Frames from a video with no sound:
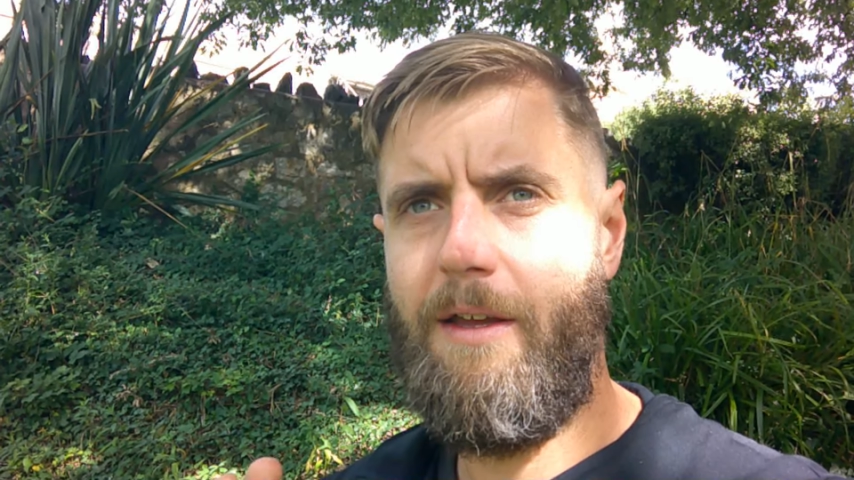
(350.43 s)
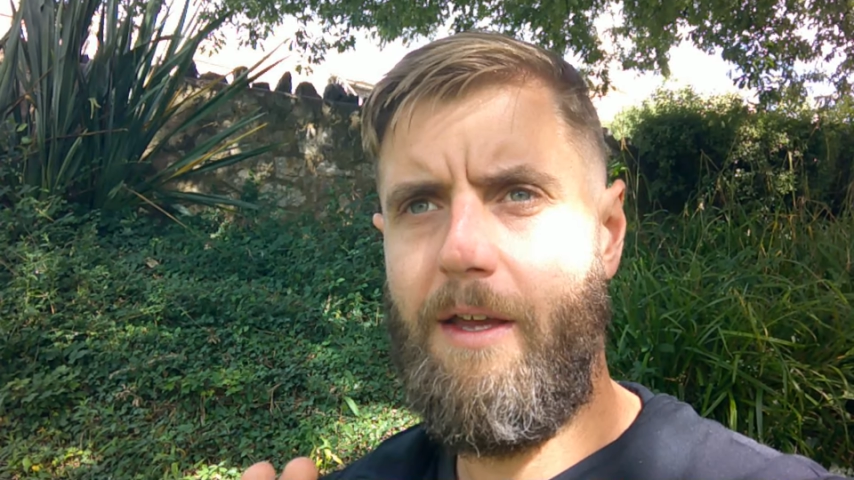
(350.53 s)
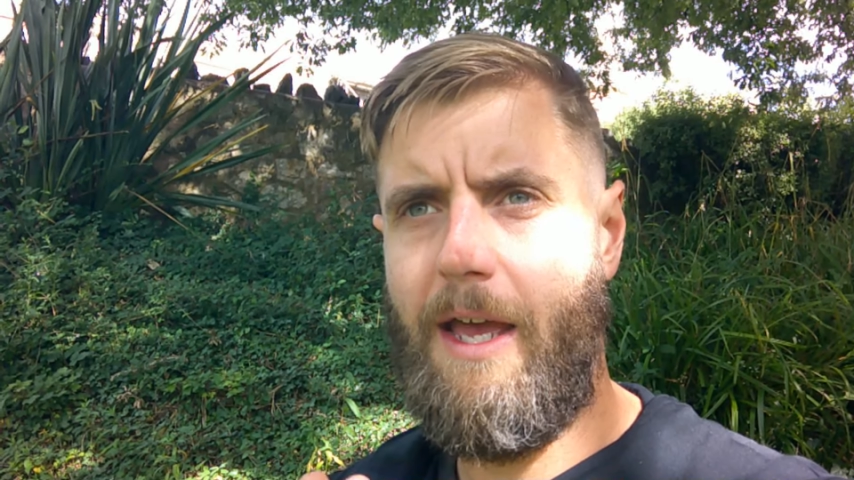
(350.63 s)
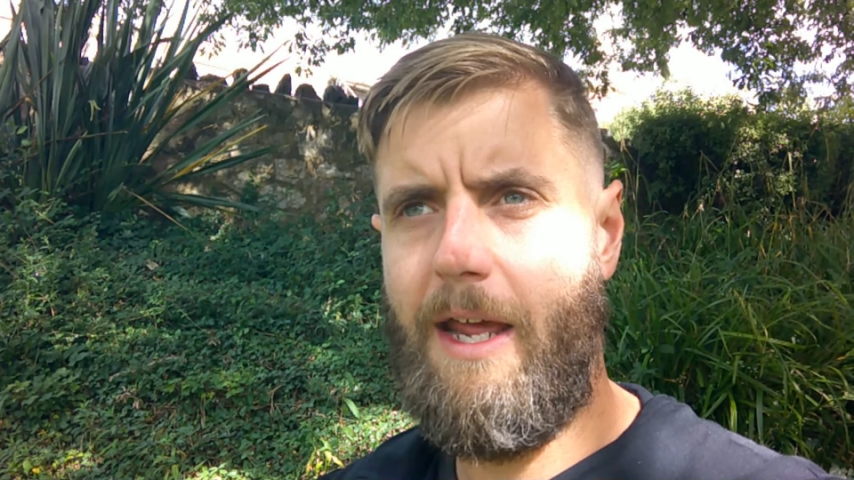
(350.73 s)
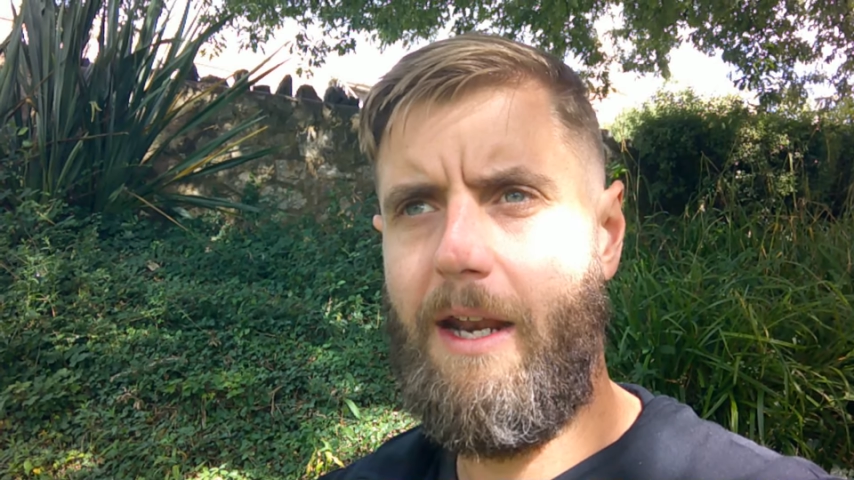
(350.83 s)

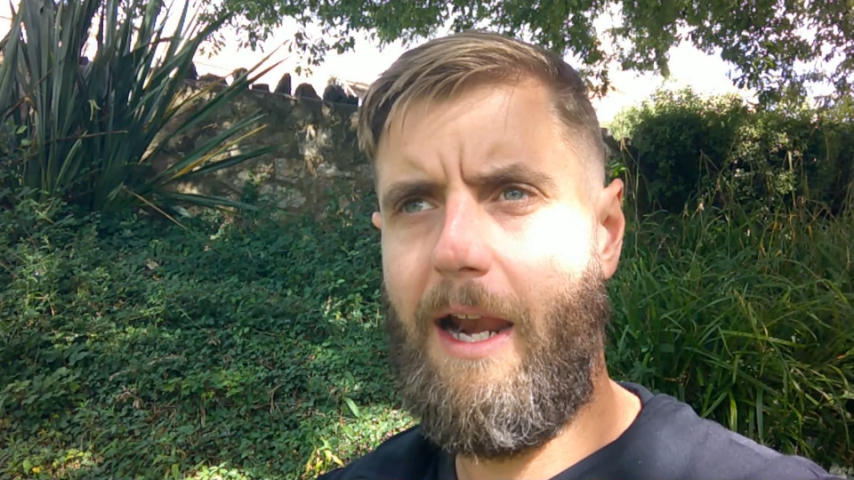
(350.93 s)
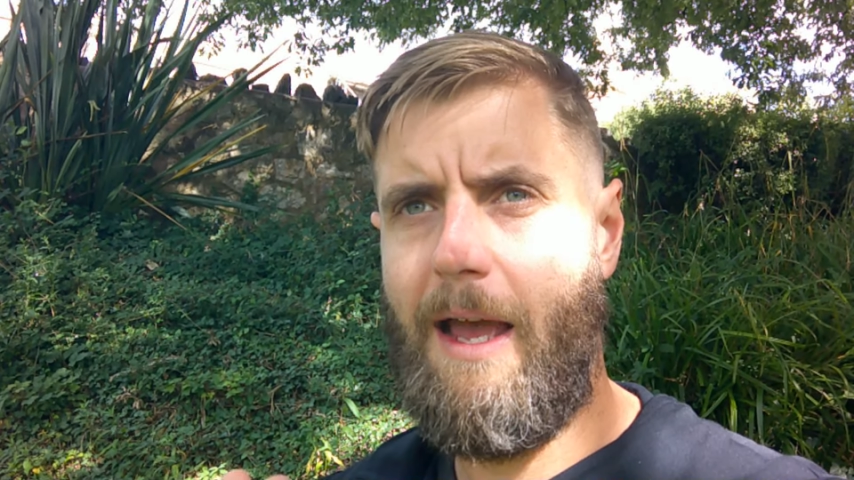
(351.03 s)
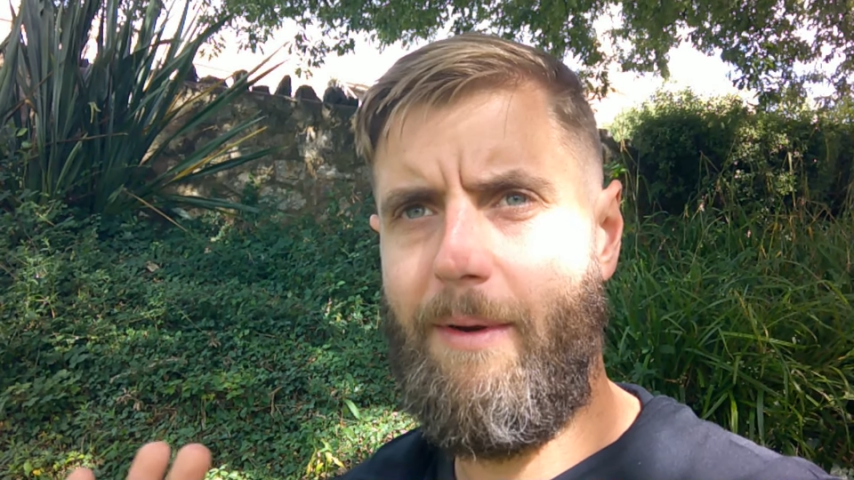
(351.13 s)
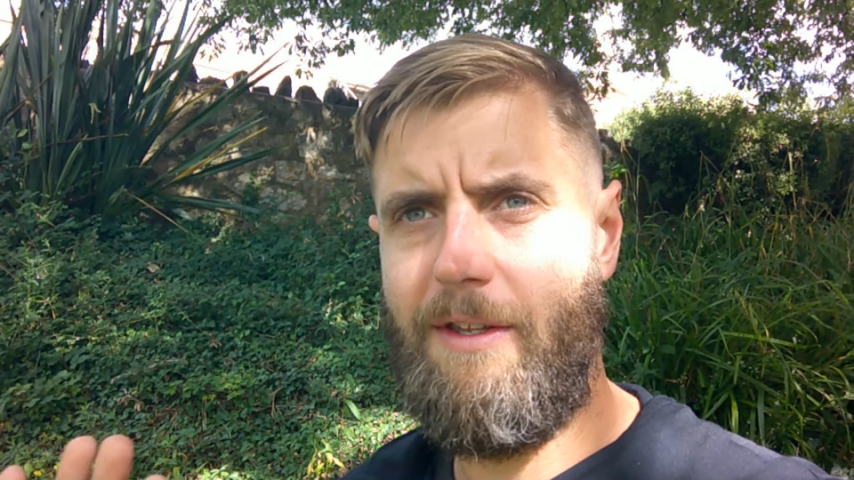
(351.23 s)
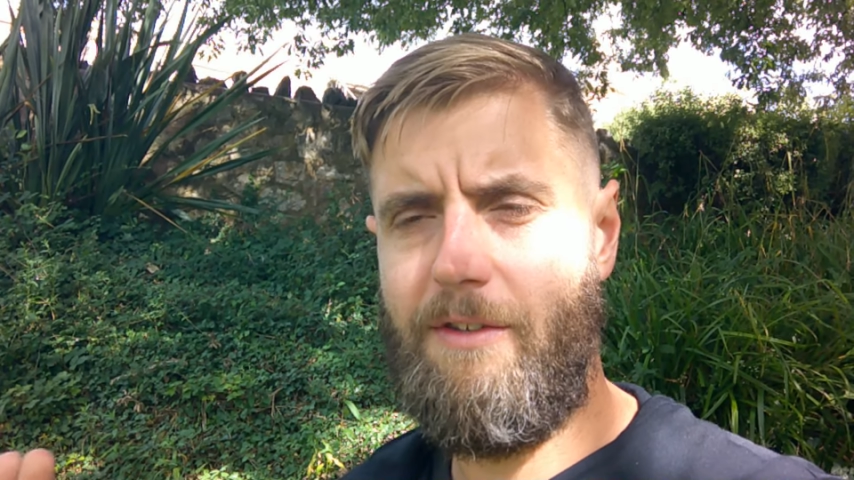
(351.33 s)
and
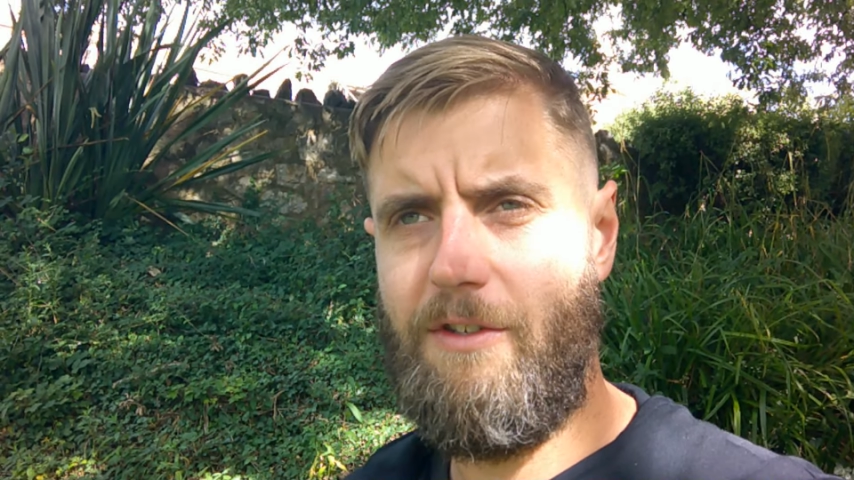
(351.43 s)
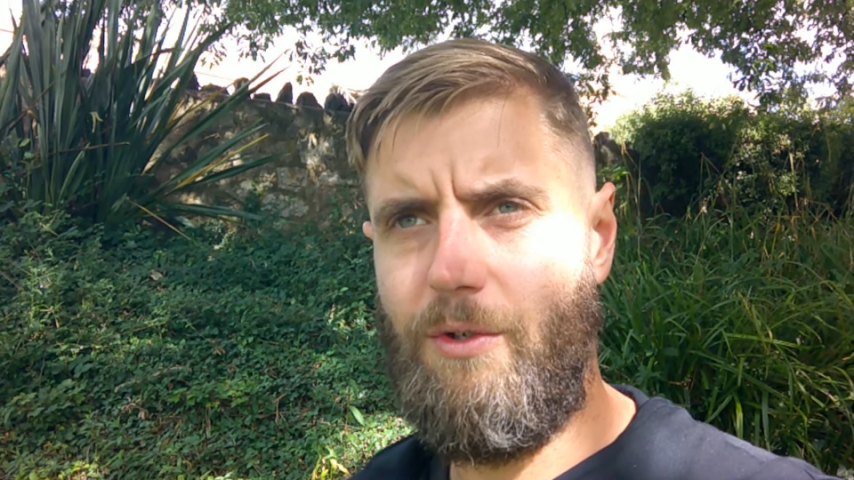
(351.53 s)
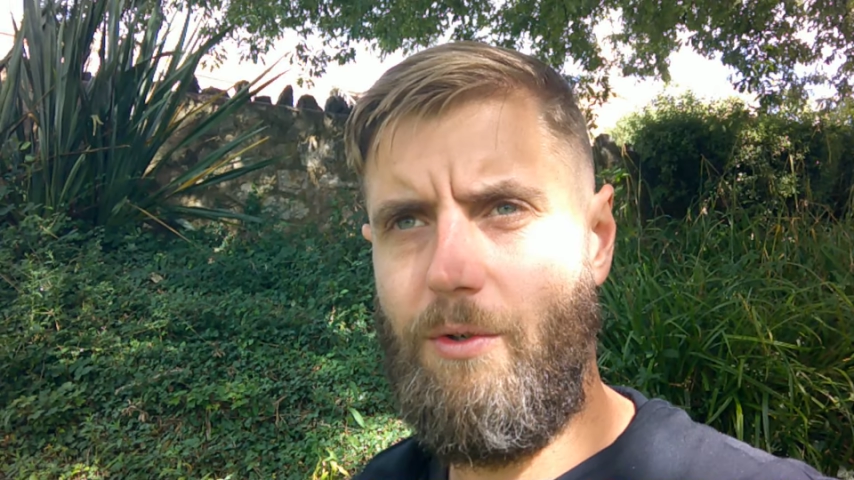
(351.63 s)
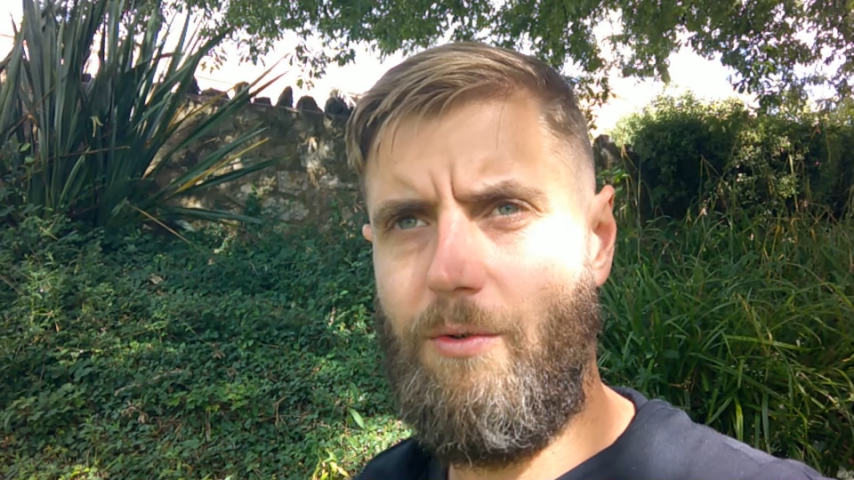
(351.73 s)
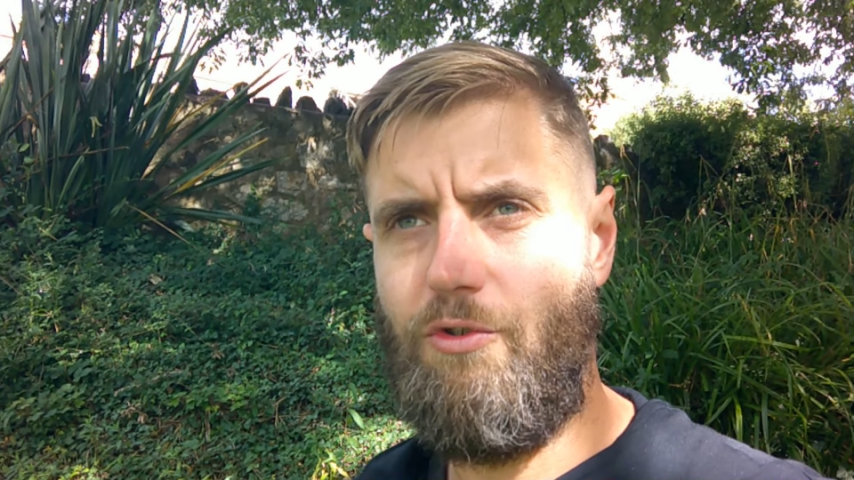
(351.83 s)
allow it
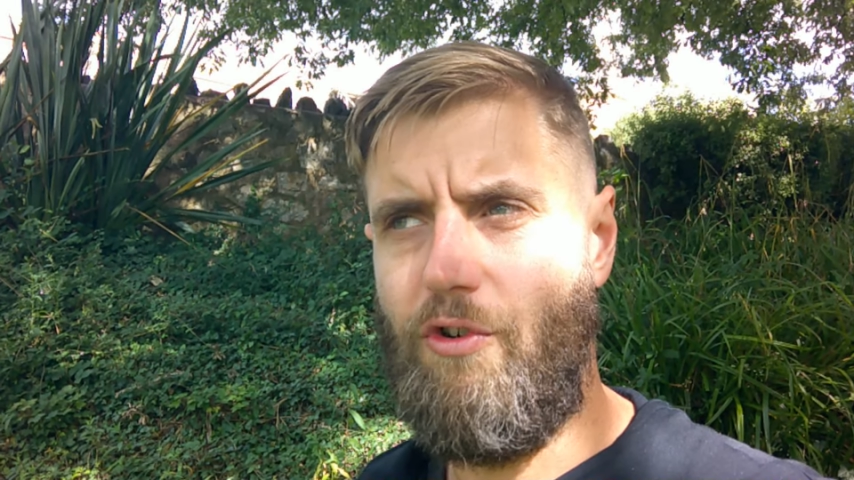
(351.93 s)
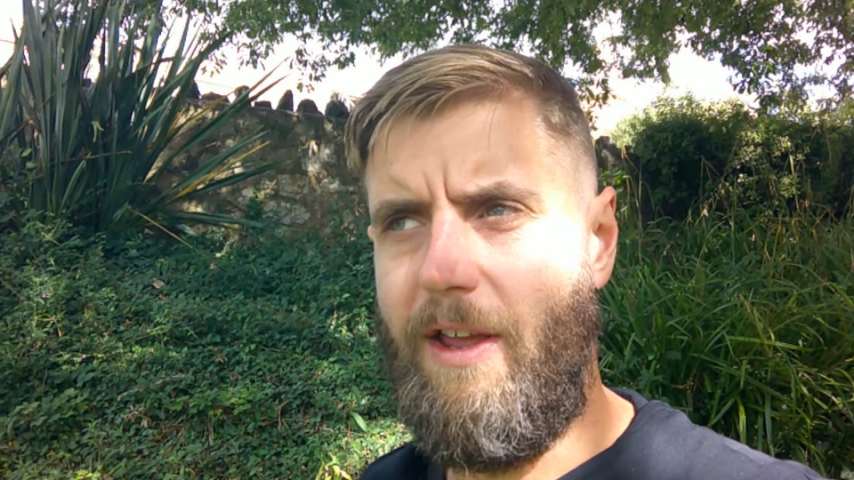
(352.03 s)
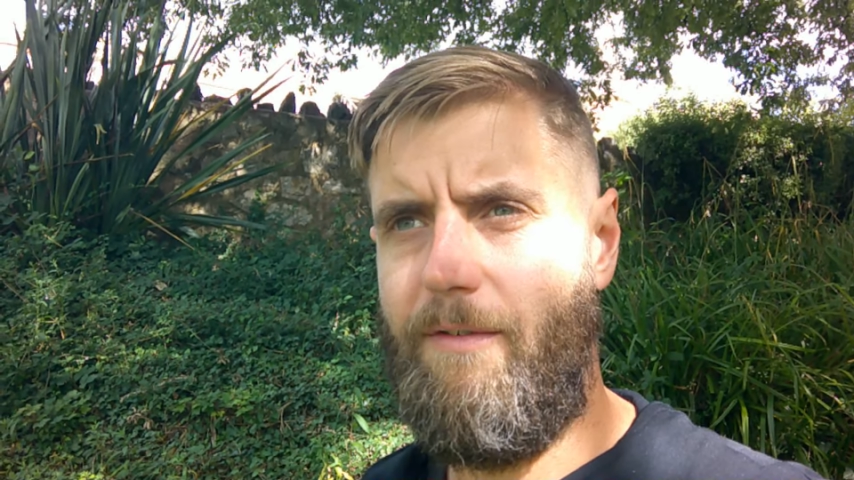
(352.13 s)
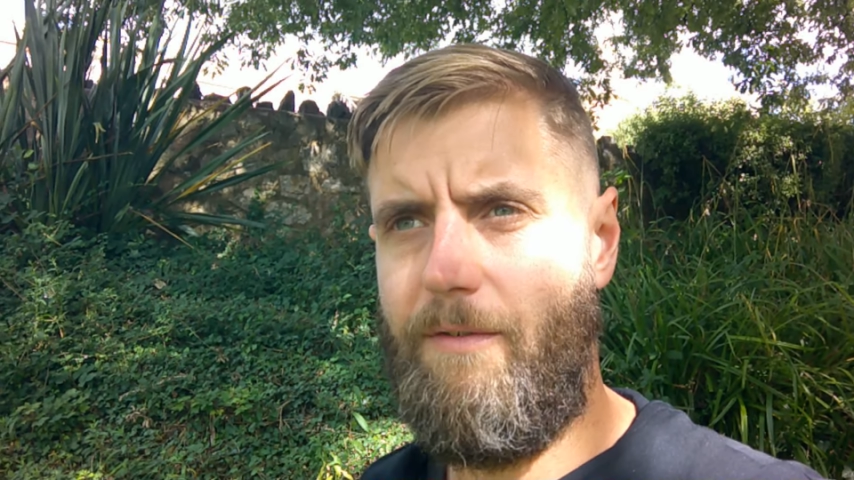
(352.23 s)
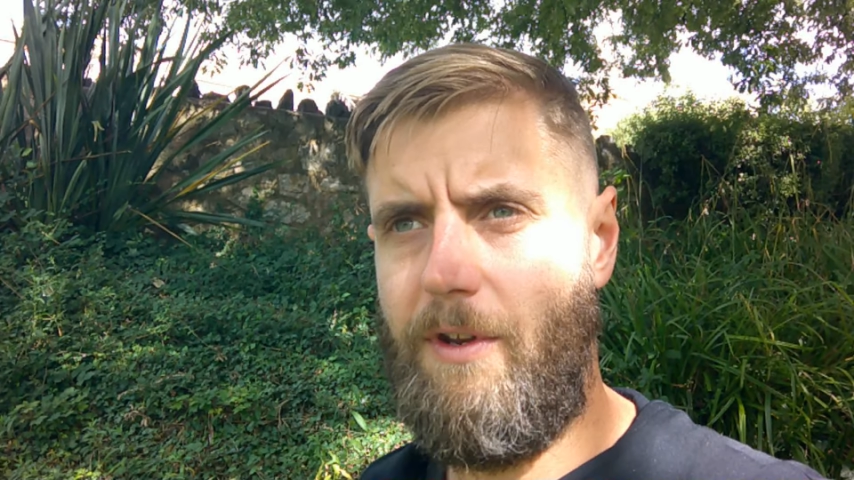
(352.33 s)
to
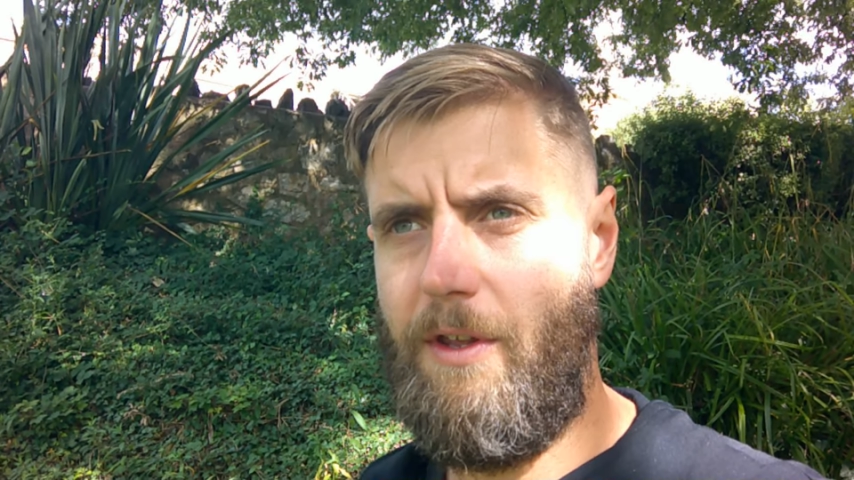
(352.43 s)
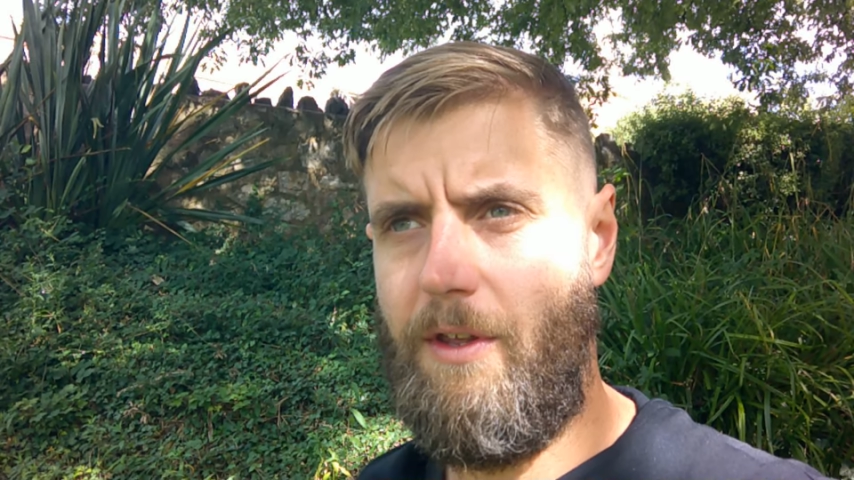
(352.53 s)
drift.